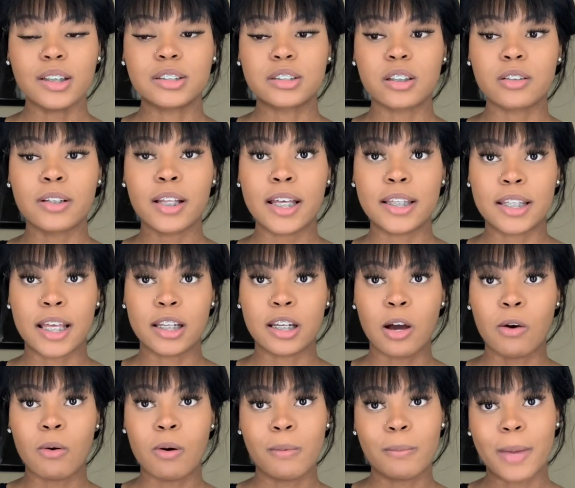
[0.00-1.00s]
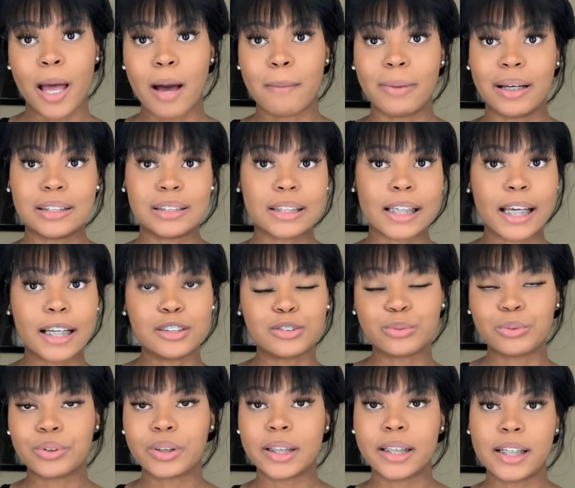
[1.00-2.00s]
so that they know how my
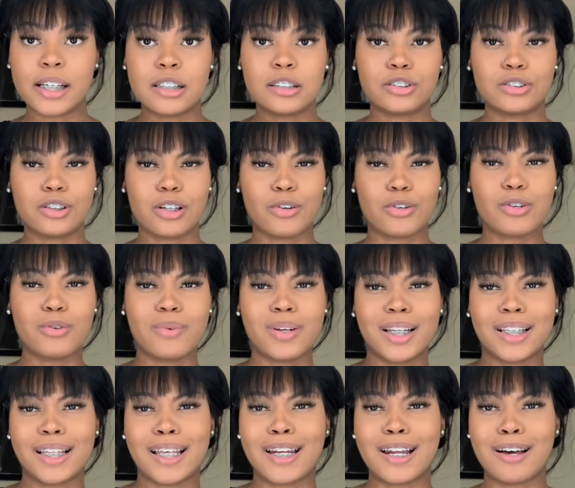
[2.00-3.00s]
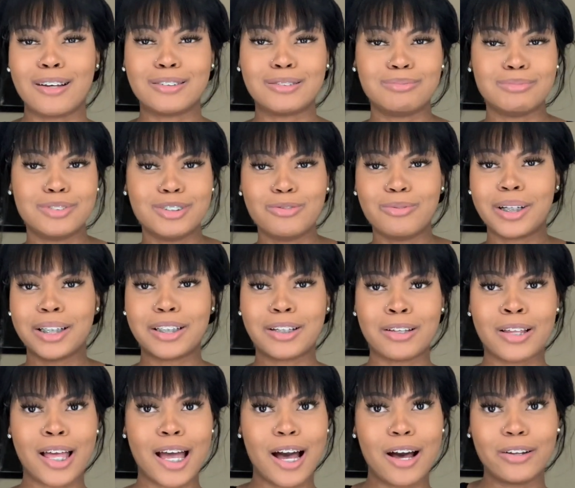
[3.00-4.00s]
schedule is. You know, you want to let all that know.
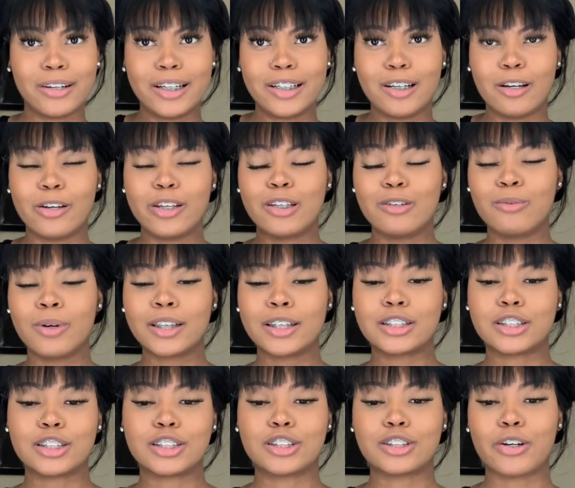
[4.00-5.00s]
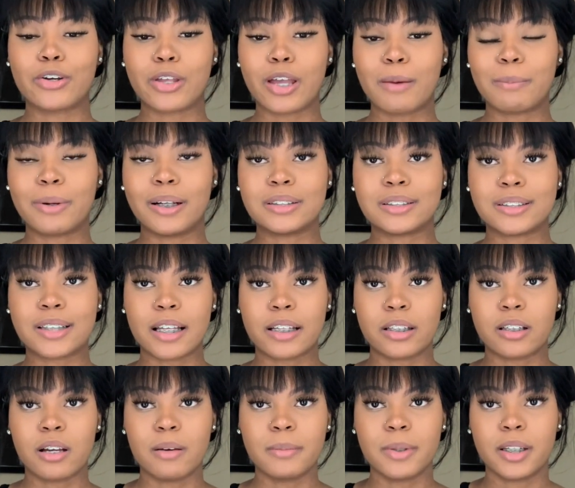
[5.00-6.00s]
And you want to just show your
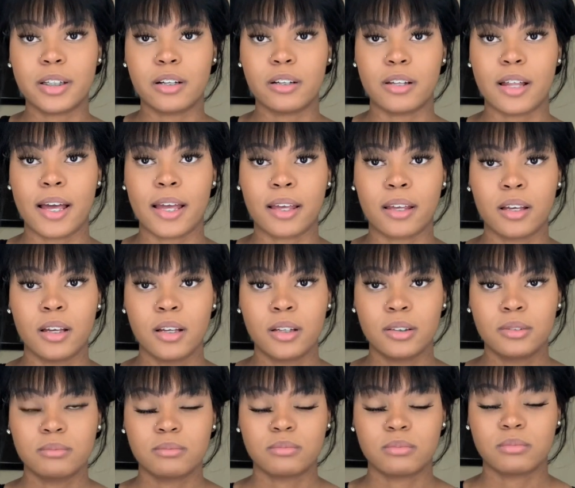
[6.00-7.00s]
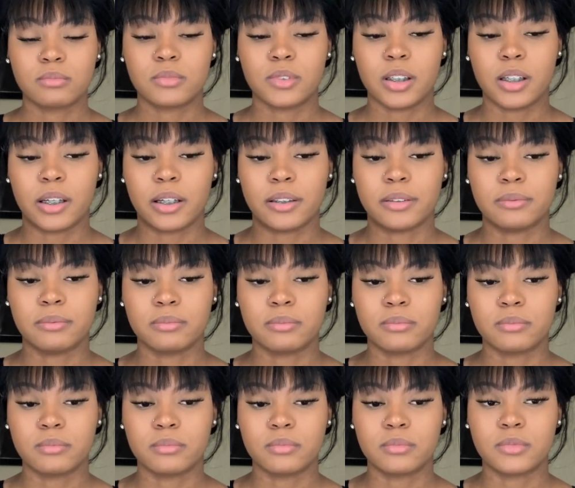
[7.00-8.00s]
personality. Don't be in there like, yeah,
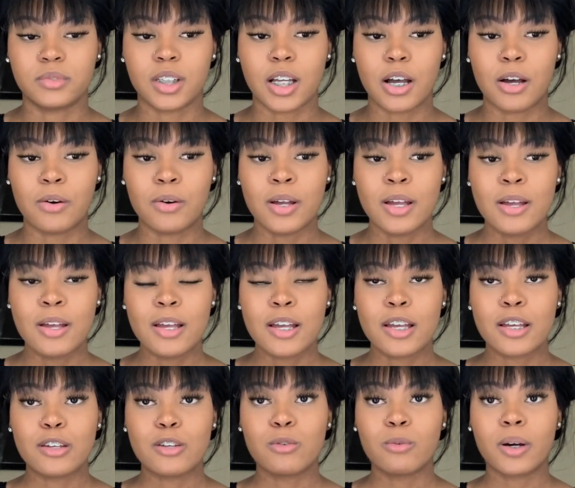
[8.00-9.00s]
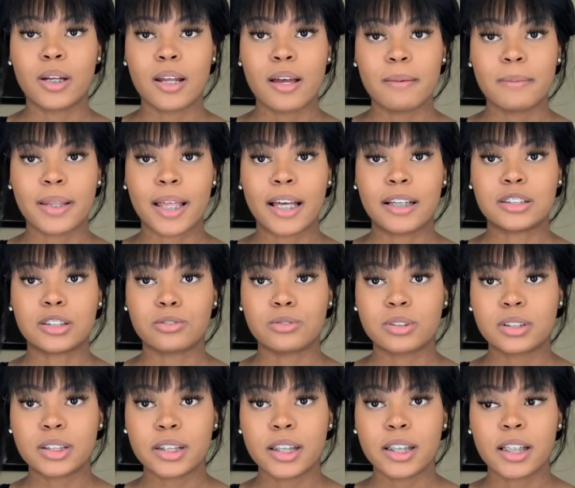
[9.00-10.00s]
no. You want to, as you
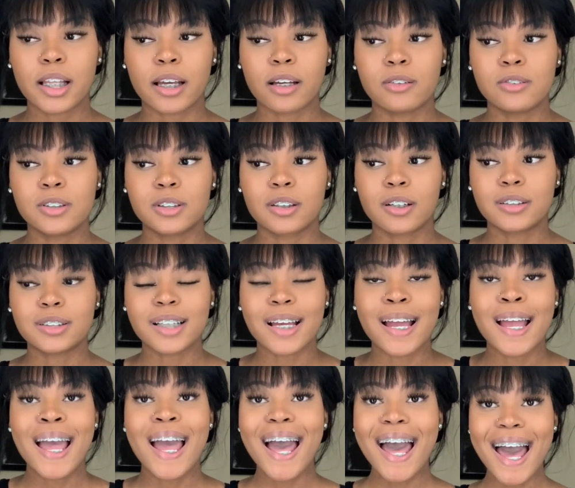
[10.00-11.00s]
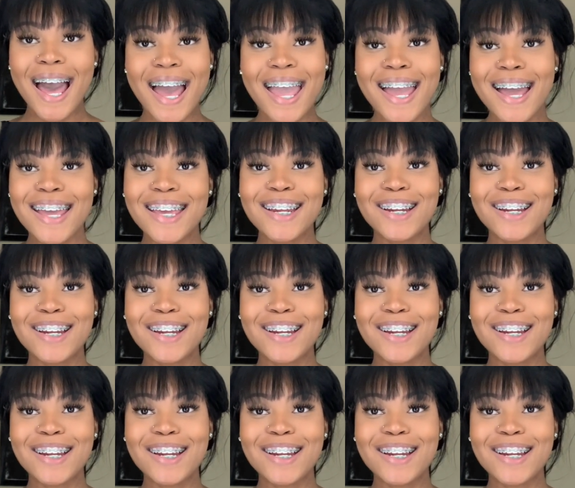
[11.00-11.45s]
see, like, who's going to say, hi.